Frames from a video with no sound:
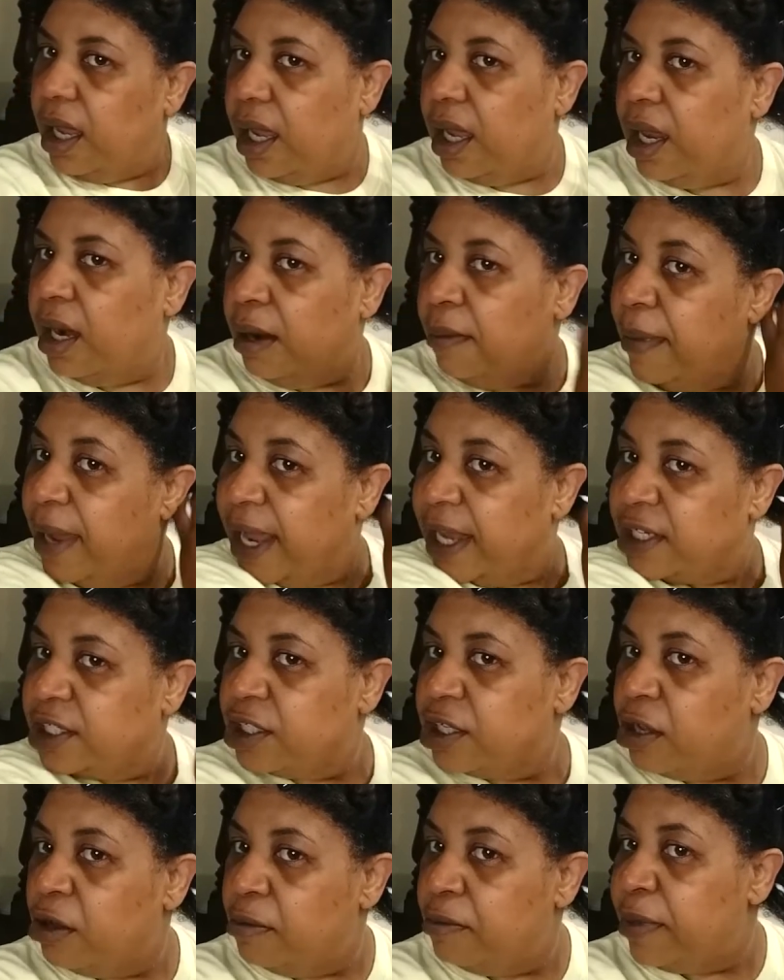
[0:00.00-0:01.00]
And I'm
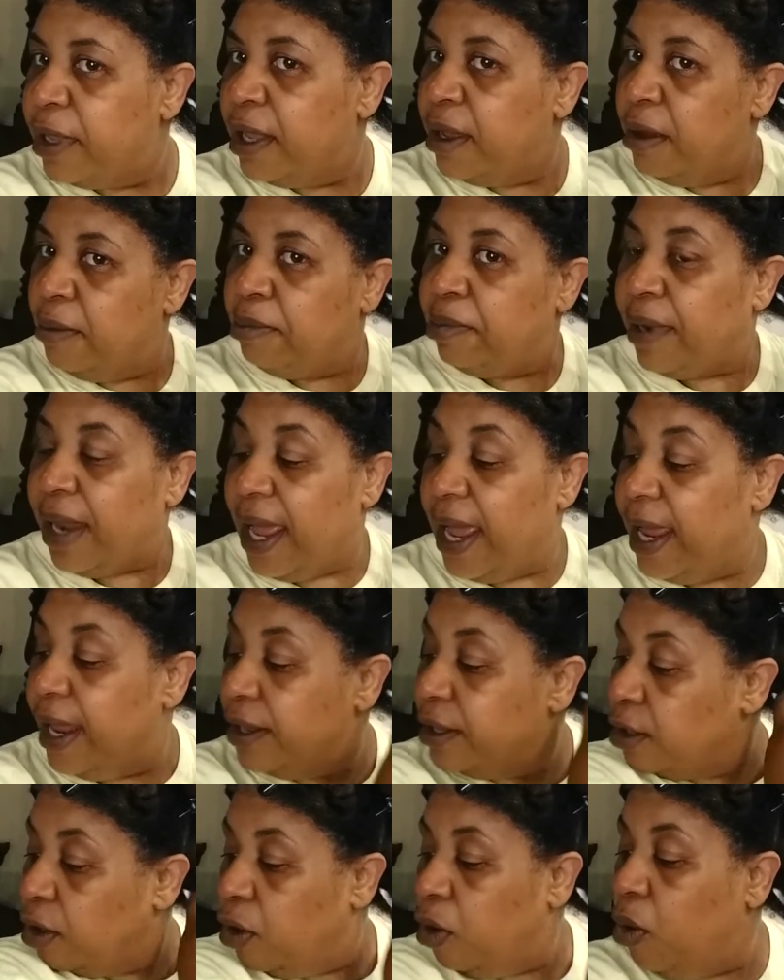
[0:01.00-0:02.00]
actually going to be
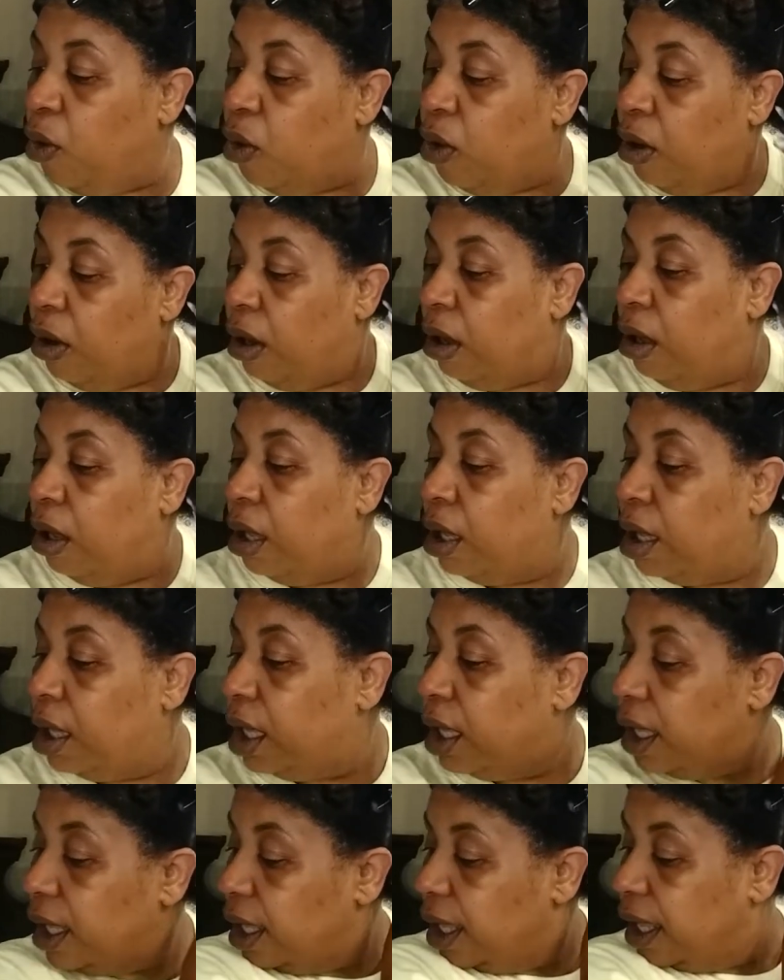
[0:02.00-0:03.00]
applying the oil
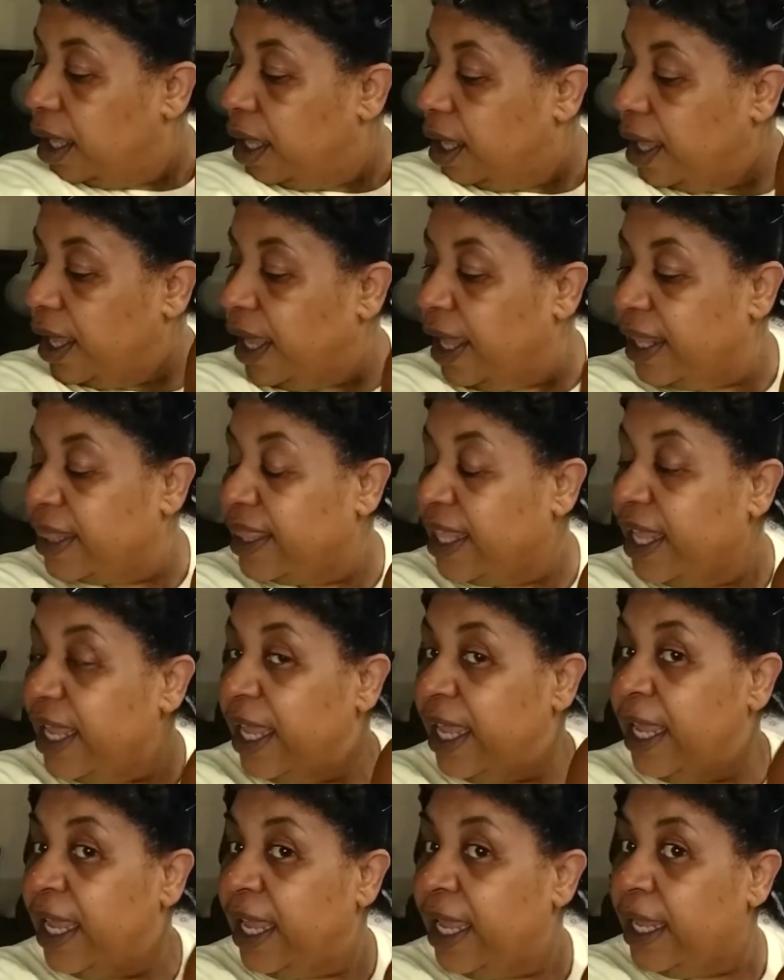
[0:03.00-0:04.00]
at the
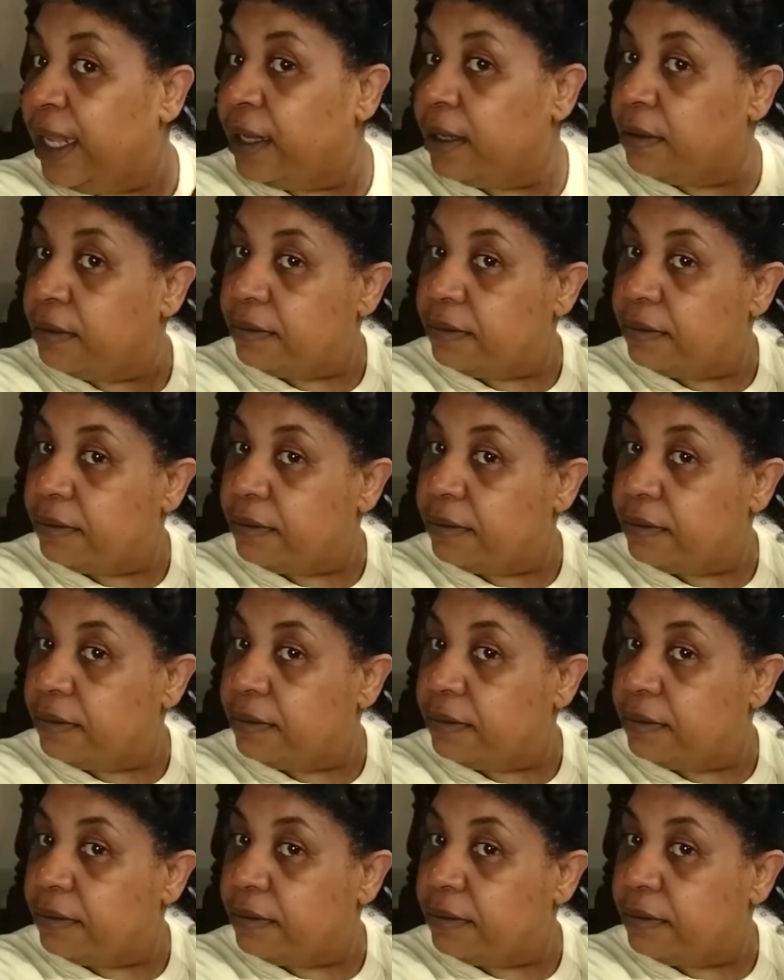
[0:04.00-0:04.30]
end